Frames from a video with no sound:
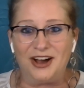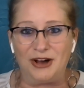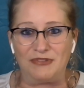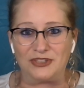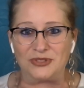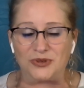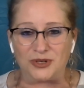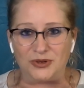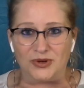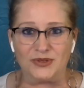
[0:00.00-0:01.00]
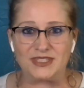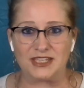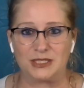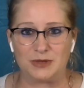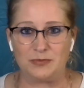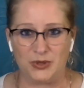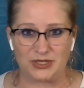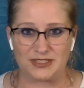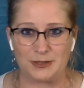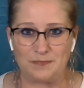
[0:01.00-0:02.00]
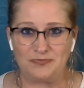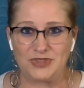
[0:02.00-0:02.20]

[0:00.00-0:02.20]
of historical Old Testament books.